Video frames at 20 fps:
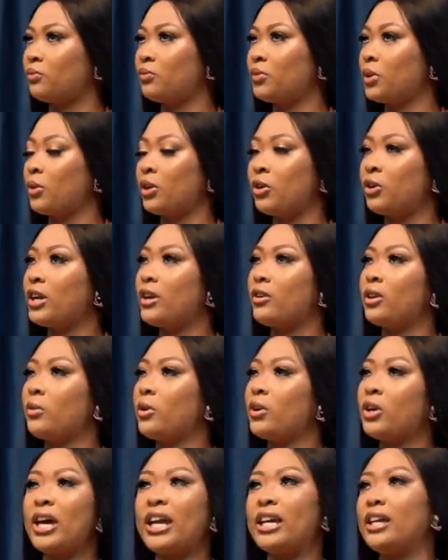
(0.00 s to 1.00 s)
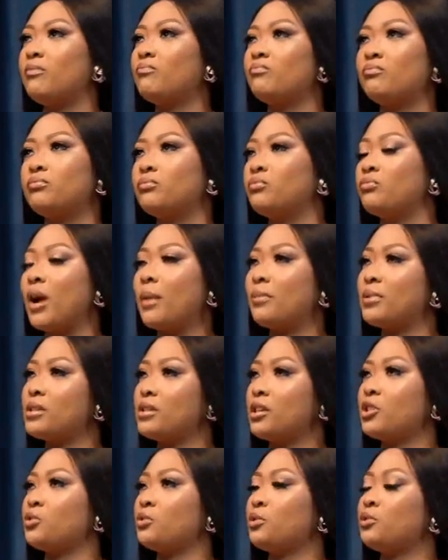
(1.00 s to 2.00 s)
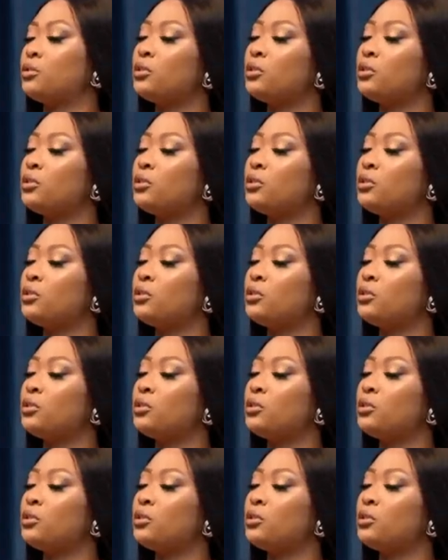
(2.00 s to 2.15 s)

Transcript: There were not any rappers that you were